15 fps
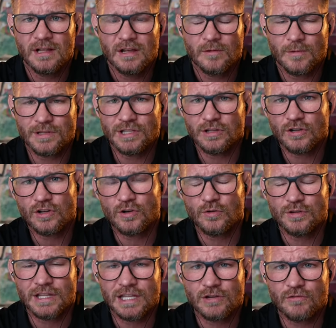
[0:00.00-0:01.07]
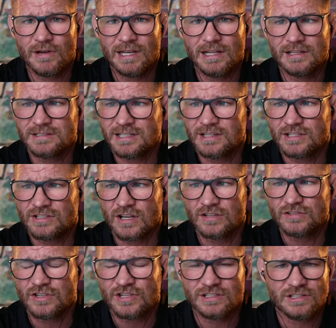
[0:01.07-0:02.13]
When you look at all the ingredients in the
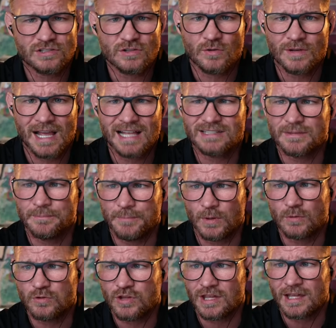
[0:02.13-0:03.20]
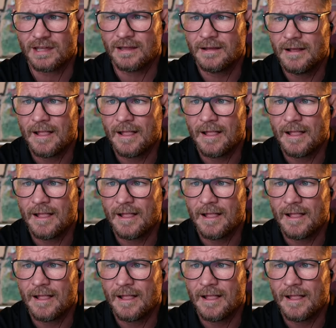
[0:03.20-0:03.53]
sausages, there's all kinds of bullshit.